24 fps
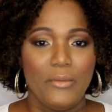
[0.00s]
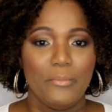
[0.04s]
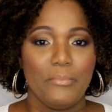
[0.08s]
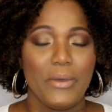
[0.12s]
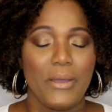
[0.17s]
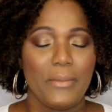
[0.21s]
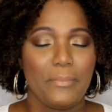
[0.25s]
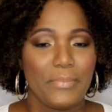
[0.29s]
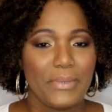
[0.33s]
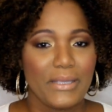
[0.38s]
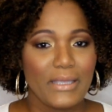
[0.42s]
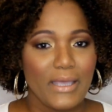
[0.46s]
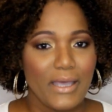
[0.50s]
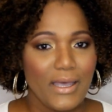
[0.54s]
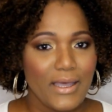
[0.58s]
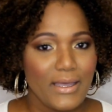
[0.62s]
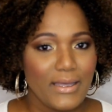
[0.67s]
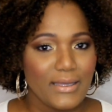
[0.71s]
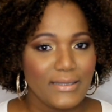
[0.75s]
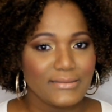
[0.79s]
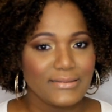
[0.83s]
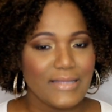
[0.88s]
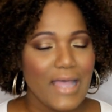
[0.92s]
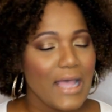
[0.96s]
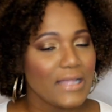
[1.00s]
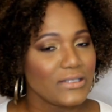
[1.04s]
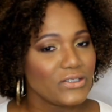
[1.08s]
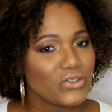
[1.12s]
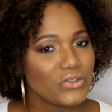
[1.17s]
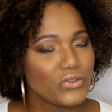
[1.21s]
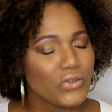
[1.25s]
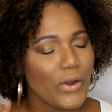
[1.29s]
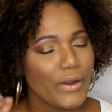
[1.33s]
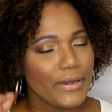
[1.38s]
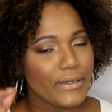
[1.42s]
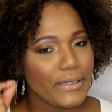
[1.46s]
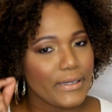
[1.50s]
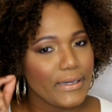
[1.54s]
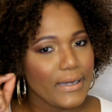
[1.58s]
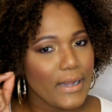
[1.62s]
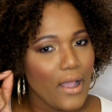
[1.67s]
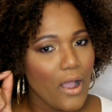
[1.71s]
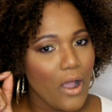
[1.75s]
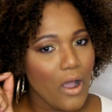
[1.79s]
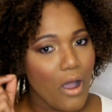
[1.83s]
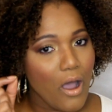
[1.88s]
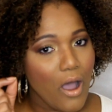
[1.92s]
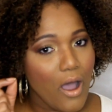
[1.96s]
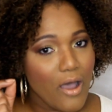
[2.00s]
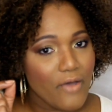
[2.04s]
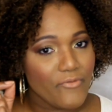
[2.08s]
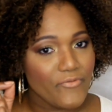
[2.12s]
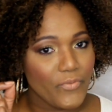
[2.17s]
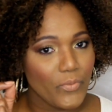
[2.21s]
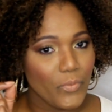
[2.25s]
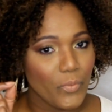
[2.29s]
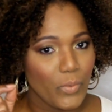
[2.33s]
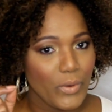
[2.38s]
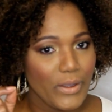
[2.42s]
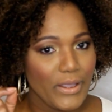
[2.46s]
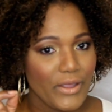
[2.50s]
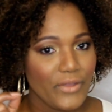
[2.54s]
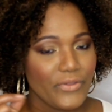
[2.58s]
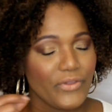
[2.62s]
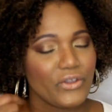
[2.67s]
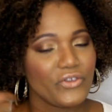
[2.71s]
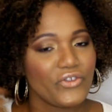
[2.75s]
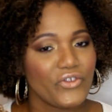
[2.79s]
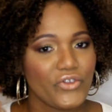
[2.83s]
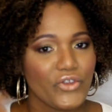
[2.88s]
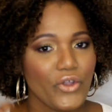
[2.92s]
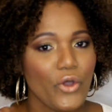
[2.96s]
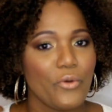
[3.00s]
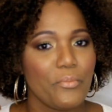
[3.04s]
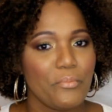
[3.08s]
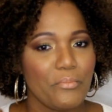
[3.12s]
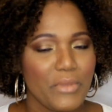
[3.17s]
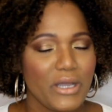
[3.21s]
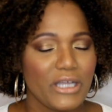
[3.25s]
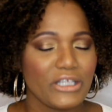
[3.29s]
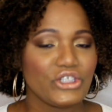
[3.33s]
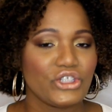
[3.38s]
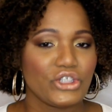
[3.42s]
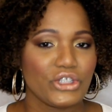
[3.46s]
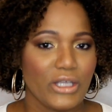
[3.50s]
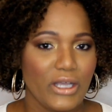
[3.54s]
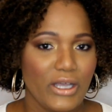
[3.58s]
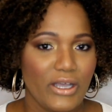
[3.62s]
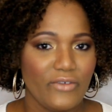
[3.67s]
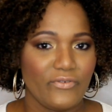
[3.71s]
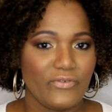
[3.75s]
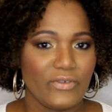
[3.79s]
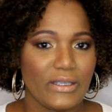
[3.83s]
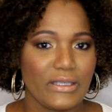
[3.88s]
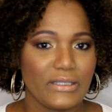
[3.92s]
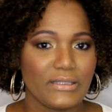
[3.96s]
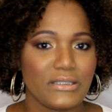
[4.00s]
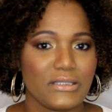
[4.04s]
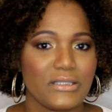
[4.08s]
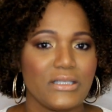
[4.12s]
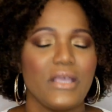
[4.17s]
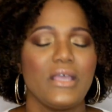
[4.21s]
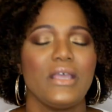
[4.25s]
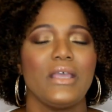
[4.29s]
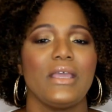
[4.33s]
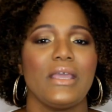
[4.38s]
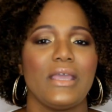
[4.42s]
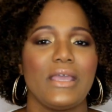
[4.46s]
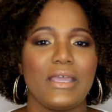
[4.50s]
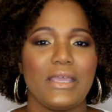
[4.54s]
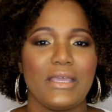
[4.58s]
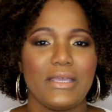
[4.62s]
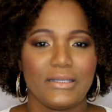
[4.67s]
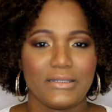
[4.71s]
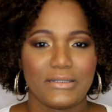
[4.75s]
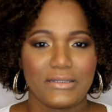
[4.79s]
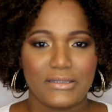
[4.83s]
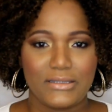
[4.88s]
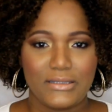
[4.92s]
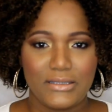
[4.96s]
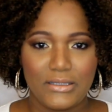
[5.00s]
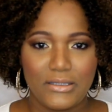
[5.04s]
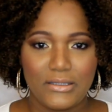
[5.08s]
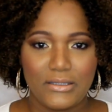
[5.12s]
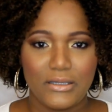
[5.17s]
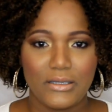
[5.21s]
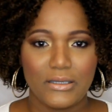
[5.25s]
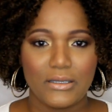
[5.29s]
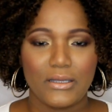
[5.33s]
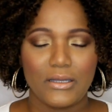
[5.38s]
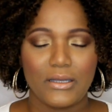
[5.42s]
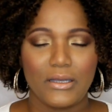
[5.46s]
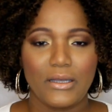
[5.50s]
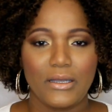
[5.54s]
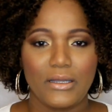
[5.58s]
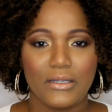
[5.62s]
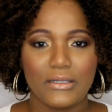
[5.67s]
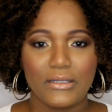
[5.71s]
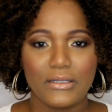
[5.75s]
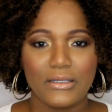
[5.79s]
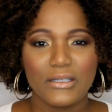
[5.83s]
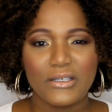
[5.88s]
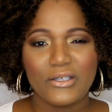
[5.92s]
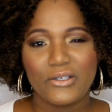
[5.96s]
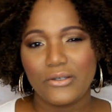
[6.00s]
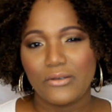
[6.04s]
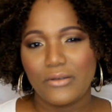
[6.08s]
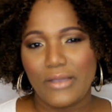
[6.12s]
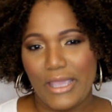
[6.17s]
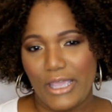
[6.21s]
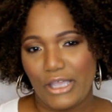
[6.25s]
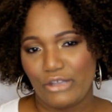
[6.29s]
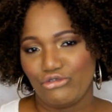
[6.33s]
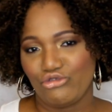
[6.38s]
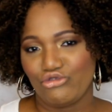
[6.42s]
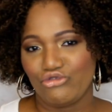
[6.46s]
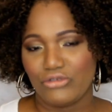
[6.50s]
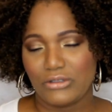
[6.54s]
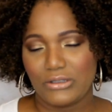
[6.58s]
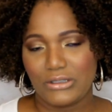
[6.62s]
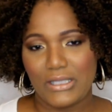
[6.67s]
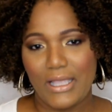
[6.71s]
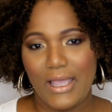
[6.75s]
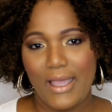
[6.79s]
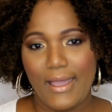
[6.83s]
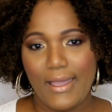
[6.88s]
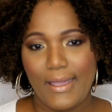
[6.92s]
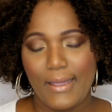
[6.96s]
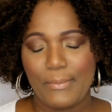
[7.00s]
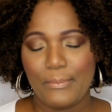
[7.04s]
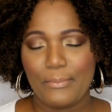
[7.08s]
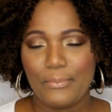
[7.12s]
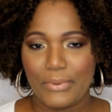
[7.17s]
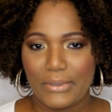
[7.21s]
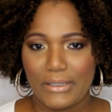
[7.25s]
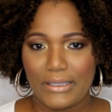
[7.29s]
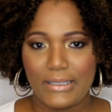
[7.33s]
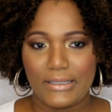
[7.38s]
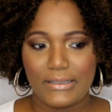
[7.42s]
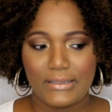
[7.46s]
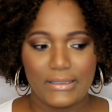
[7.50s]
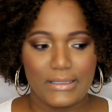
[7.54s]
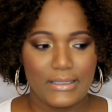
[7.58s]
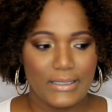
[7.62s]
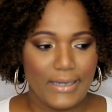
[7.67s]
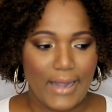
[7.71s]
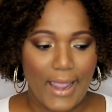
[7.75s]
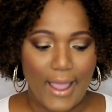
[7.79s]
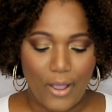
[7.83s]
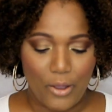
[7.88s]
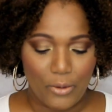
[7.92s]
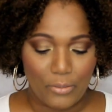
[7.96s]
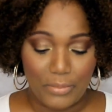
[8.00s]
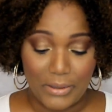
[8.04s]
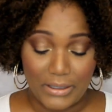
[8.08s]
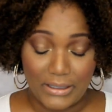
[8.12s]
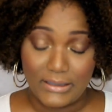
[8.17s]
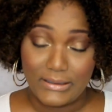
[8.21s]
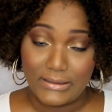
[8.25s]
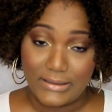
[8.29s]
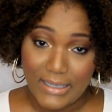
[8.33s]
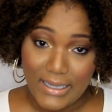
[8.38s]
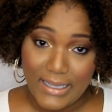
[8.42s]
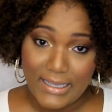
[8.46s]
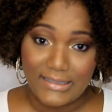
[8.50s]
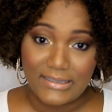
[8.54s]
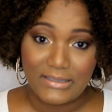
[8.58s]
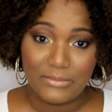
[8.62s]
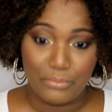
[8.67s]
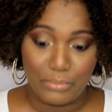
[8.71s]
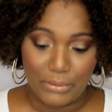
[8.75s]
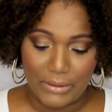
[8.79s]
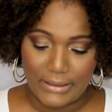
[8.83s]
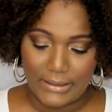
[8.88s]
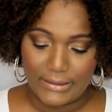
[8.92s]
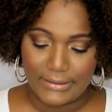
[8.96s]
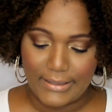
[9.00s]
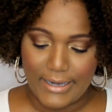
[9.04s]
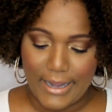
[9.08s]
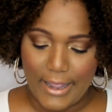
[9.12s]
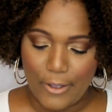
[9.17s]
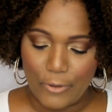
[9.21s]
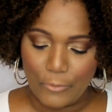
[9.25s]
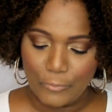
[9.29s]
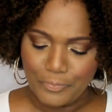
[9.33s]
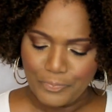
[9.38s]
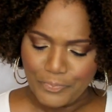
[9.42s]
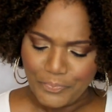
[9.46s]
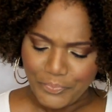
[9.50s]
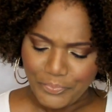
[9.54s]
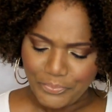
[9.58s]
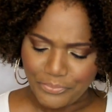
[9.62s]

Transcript: But because I started off with so much of it, it took a little extra time blending it out, but it does blend out.